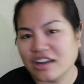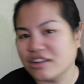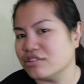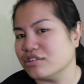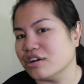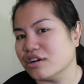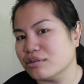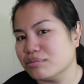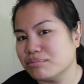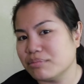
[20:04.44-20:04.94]
I don't
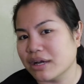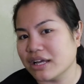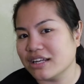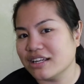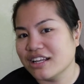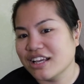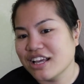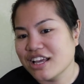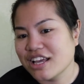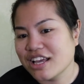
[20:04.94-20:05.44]
know.
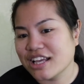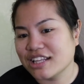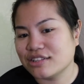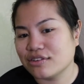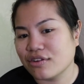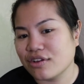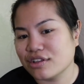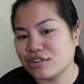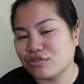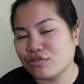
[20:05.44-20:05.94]
But
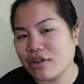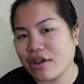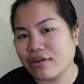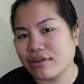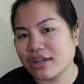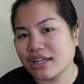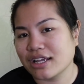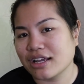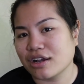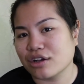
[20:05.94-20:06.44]
it's
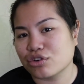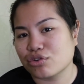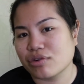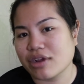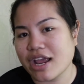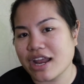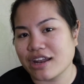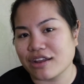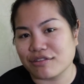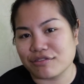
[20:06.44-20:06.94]
very
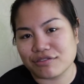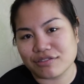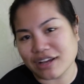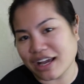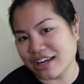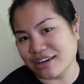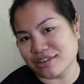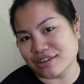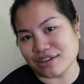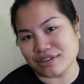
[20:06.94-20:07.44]
creative.
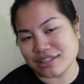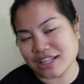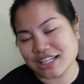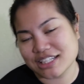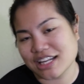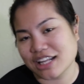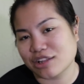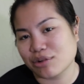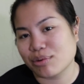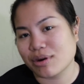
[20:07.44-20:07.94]
I don't know.
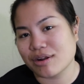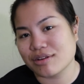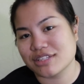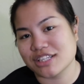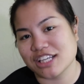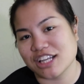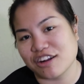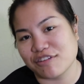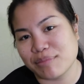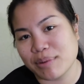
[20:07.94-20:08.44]
That's not the word I was
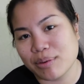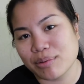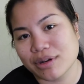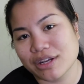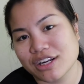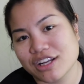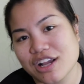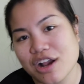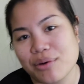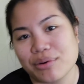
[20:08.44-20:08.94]
thinking of, but we're
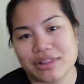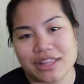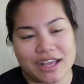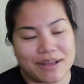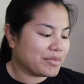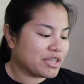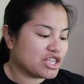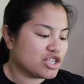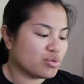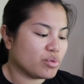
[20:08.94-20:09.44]
going to go with it.
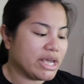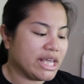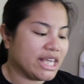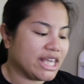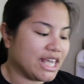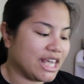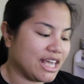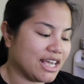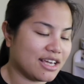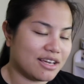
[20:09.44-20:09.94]
Sweet
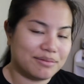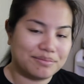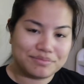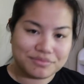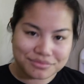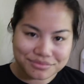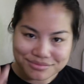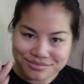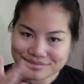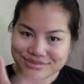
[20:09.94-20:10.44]
Geek,
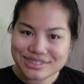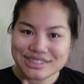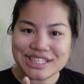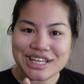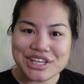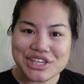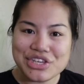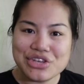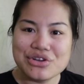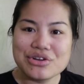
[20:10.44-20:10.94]

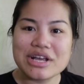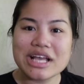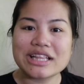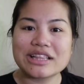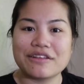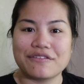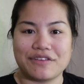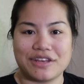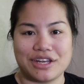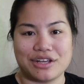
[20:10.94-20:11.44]
you
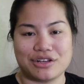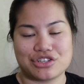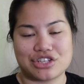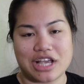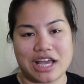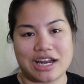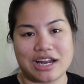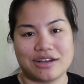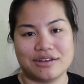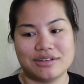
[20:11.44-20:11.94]
get the video
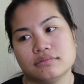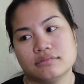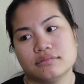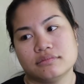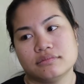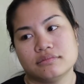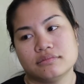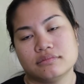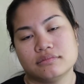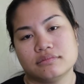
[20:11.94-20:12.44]
shout out.
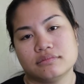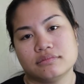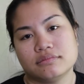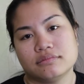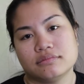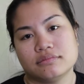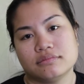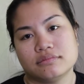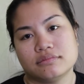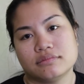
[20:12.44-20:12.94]

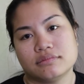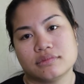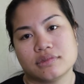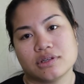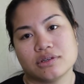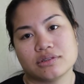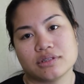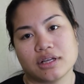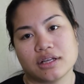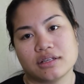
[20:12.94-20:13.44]

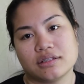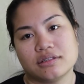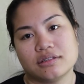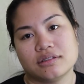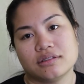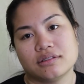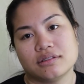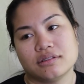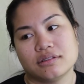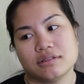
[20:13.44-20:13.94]
Hold on.
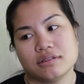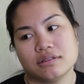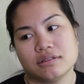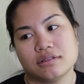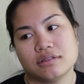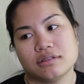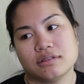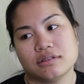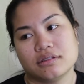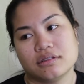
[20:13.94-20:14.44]

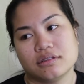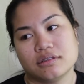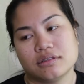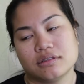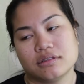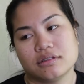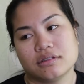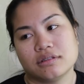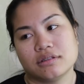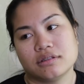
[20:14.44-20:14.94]
Where are
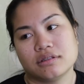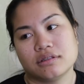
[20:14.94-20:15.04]
you?